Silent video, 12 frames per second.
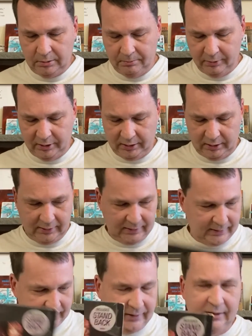But
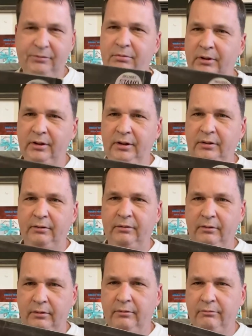uh, this one
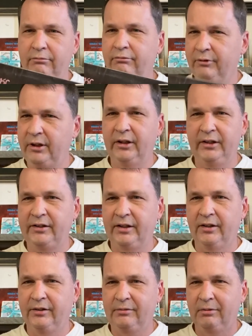really
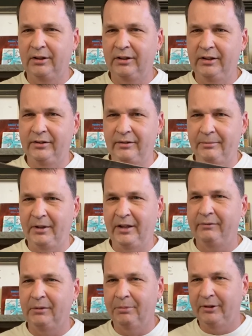sells quickly, so I may
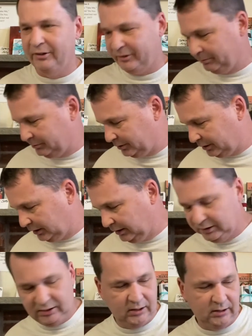have to put this up to like
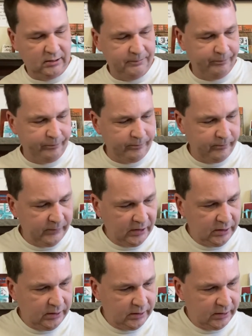18.
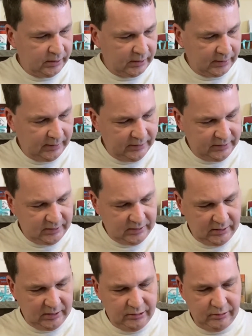Uh, let's
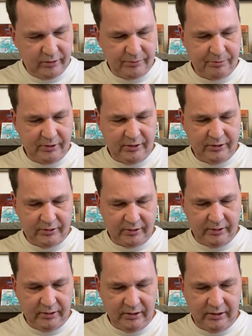see, Judas Priest,
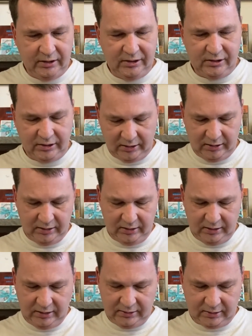Unleashed in the
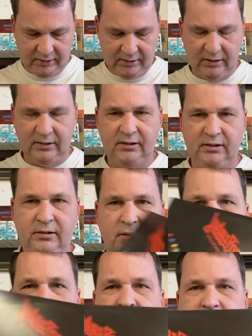East. I just
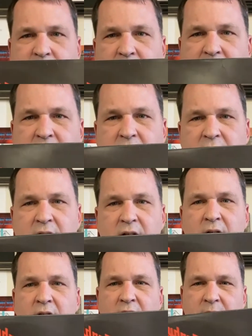sold this one,
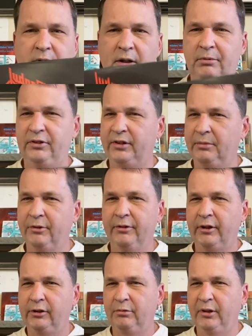probably somewhere
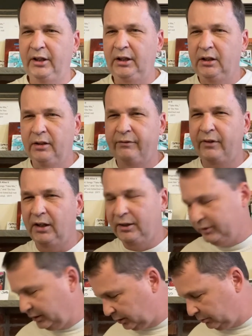around 20. I forget
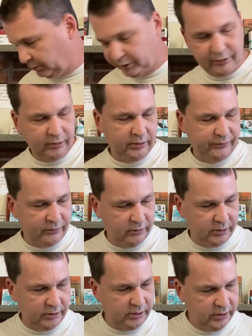exactly what I sold it
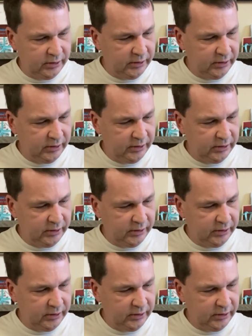for.